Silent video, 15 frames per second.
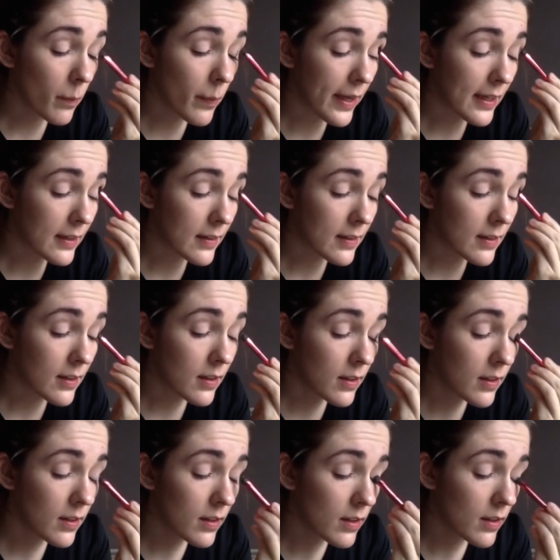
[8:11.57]
base
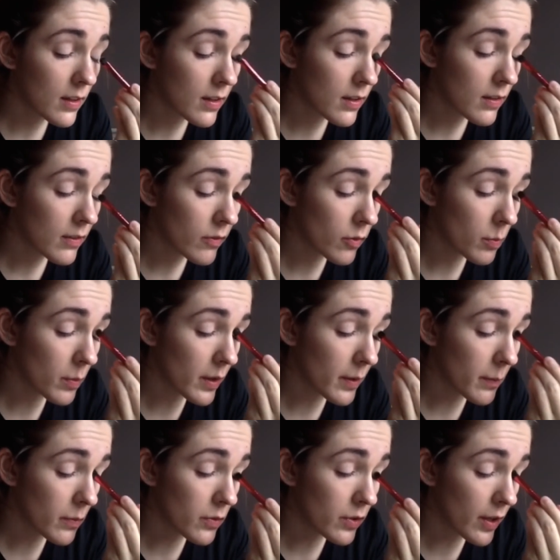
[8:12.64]
for my
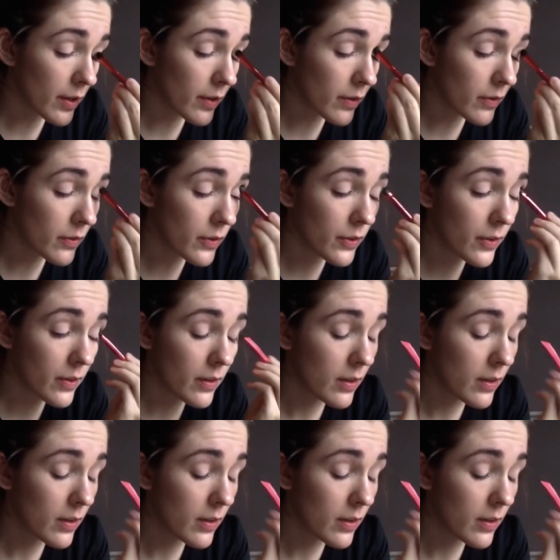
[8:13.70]
shadows,